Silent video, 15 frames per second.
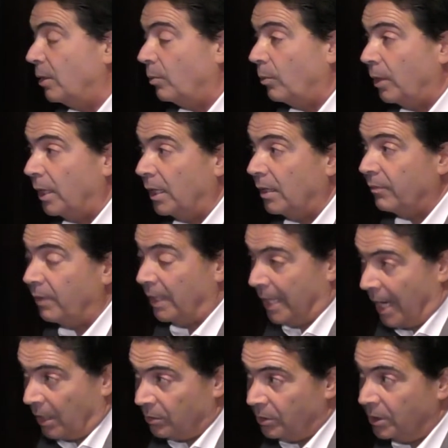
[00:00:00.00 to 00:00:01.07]
that we've
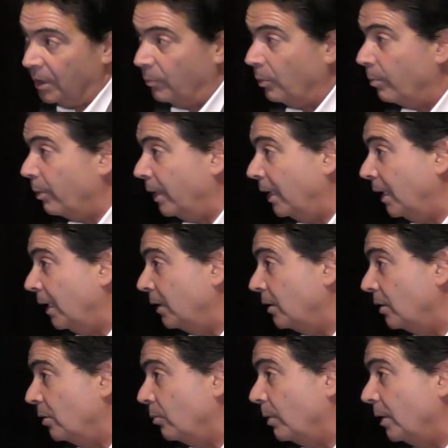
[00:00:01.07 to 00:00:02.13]
announced and we're bringing
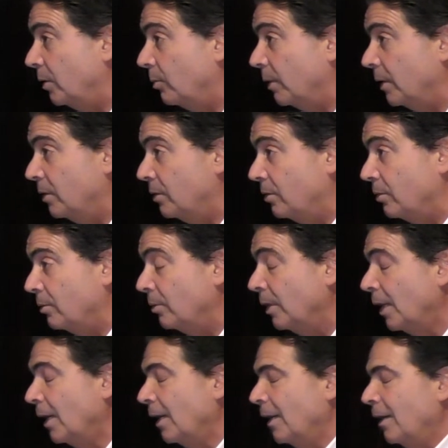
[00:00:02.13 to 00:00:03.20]
into twenty twenty-two.
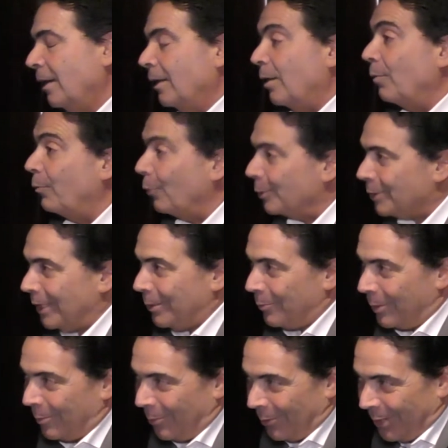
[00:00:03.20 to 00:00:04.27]
That unfortunately. Unfortunately,
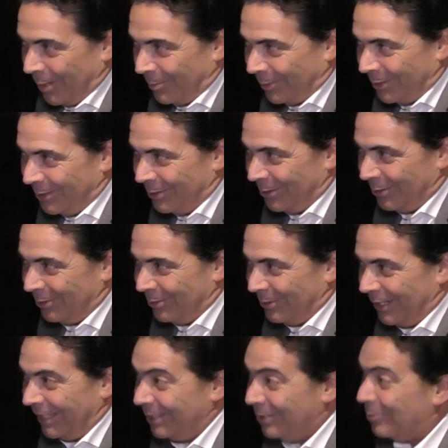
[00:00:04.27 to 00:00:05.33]
we weren't able to do
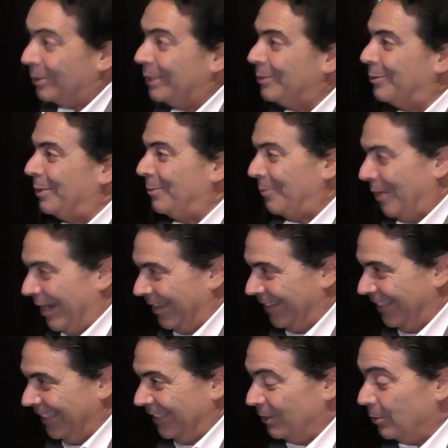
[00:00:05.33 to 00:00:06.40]
in twenty twenty-one.
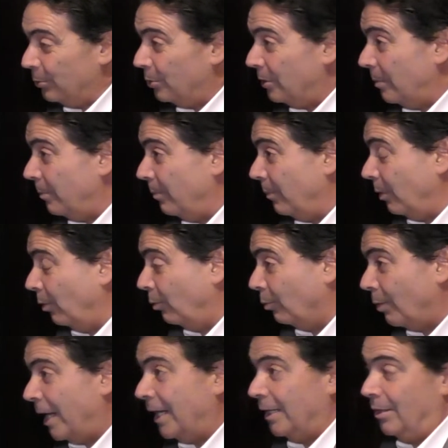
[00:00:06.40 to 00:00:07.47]
So some
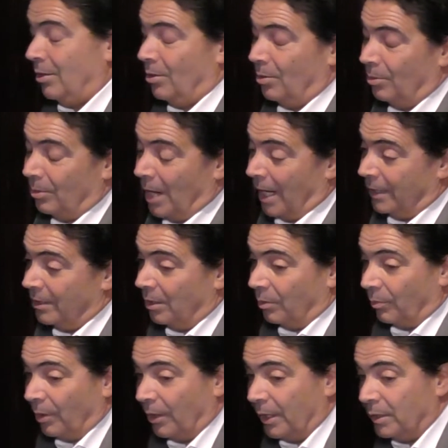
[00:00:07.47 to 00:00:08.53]
great new
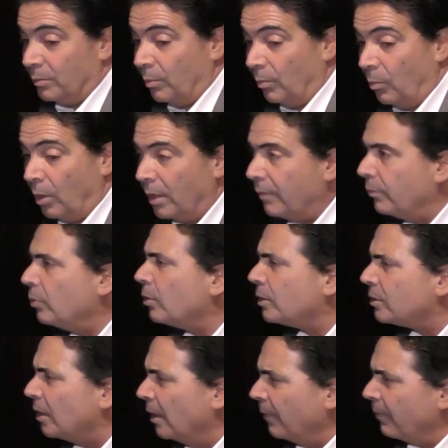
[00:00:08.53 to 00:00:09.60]
itineraries. One, of
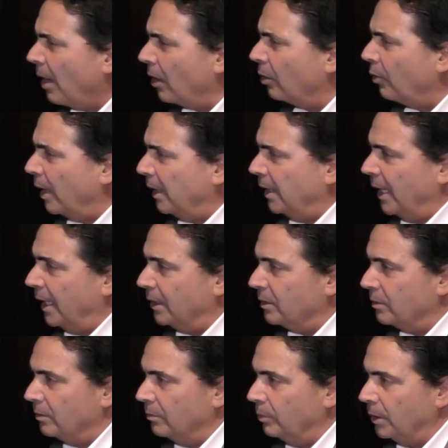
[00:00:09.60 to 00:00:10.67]
course, our Great
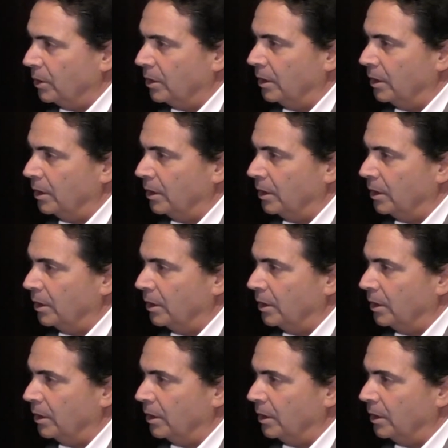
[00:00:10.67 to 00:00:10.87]
Lakes, which